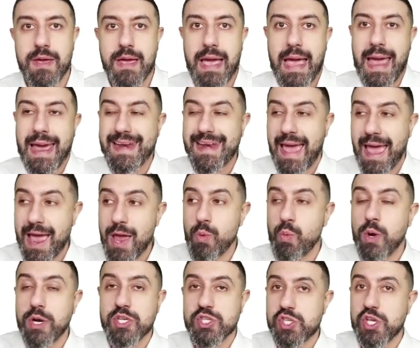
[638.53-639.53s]
And I
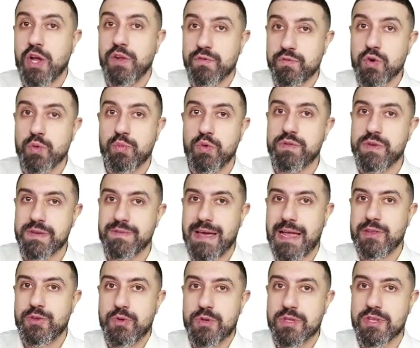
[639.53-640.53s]
want to solve for moving
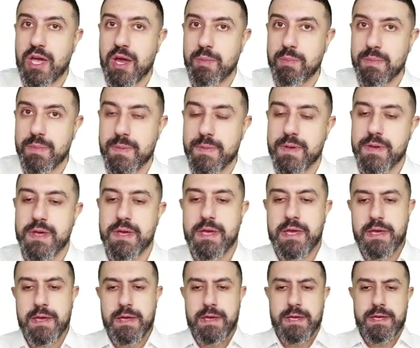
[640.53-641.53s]
value in time.
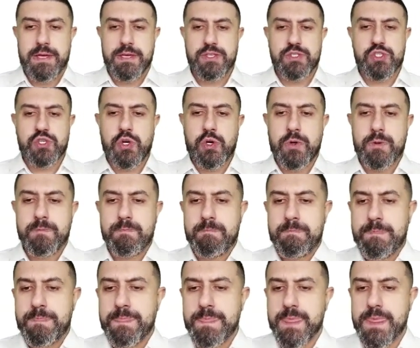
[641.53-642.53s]
So
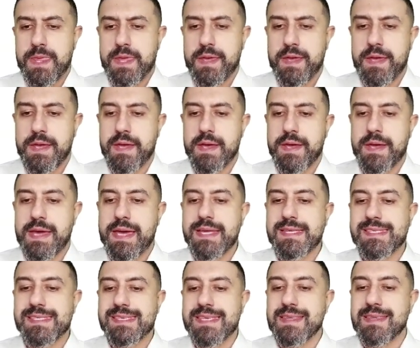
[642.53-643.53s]

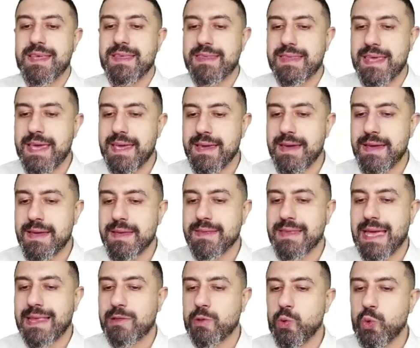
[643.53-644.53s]
it's the thing
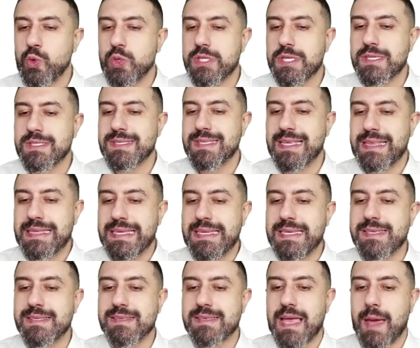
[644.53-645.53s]
that loses the
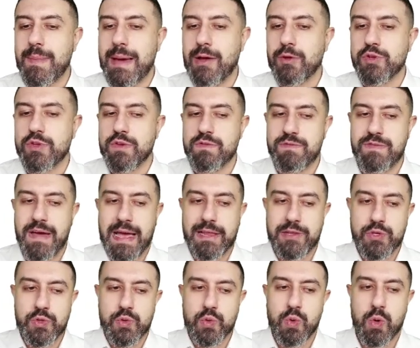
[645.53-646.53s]
least amount of
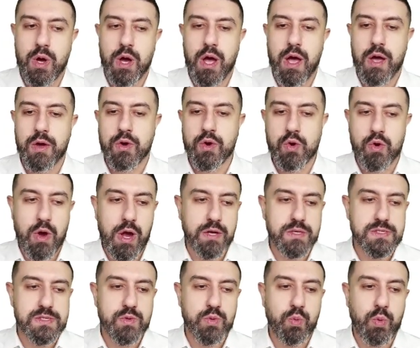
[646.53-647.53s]
value
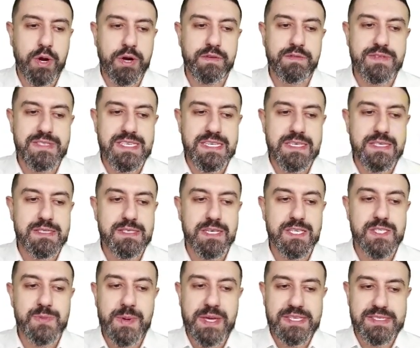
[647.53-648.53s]
across one of these
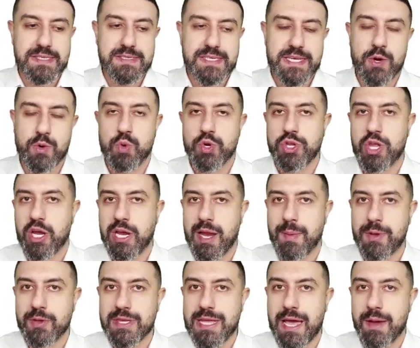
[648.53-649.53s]
spaces. Here we're talking
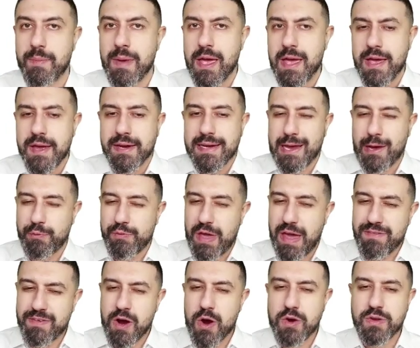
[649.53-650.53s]
about time. Now, if you
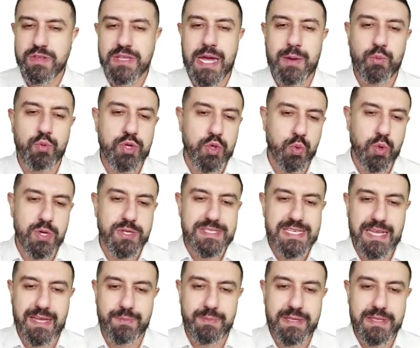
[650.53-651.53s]
have a hard time with the word
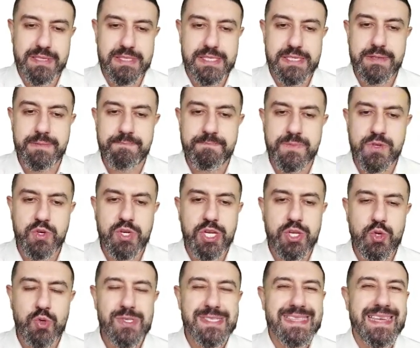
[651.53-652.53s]
salability, you can
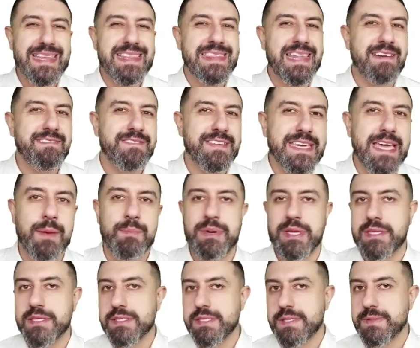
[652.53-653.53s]
use
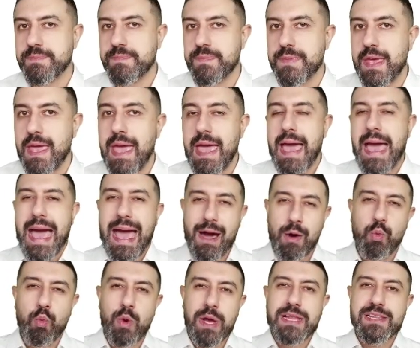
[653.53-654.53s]
navigability. How
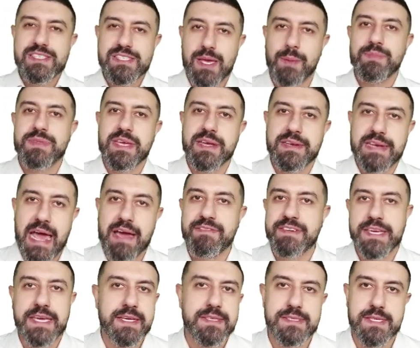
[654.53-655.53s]
well something
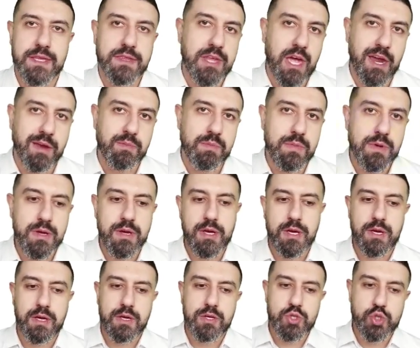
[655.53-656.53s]
navigates in time.
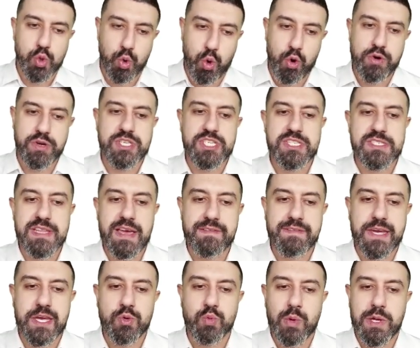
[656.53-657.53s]
Do oranges
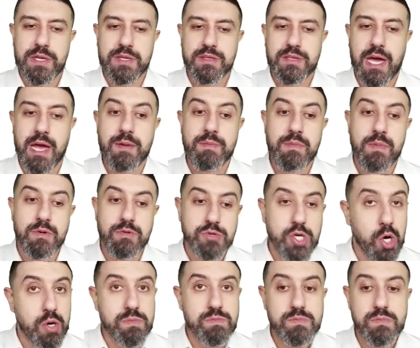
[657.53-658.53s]
navigate well in time?
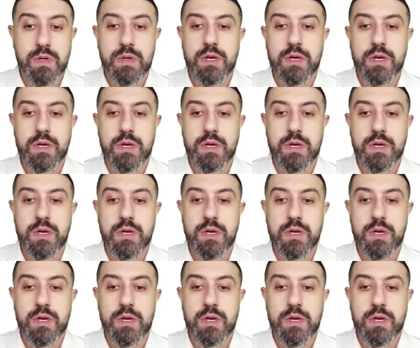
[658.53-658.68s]
No.